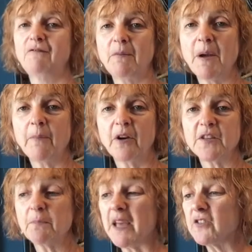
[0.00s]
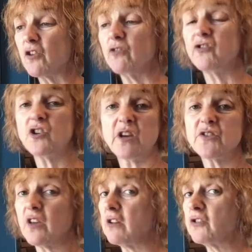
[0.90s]
Remember, it's based on
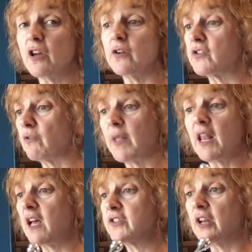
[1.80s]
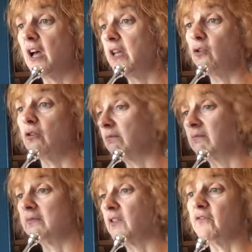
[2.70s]
just those notes from the last line or
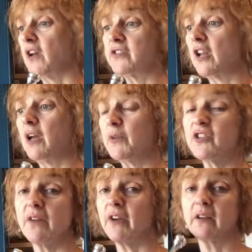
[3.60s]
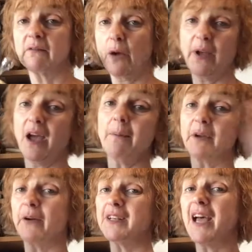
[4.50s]
the first line, whichever, going up,
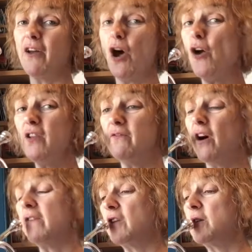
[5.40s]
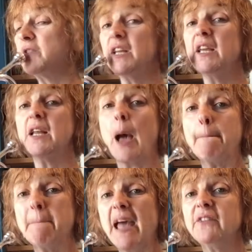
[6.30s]
going down. Only 5 notes in it, a
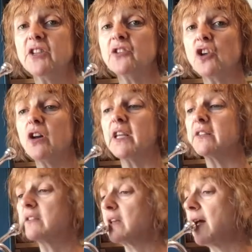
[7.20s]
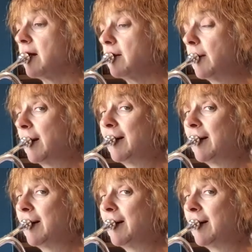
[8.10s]
pentatonic scale.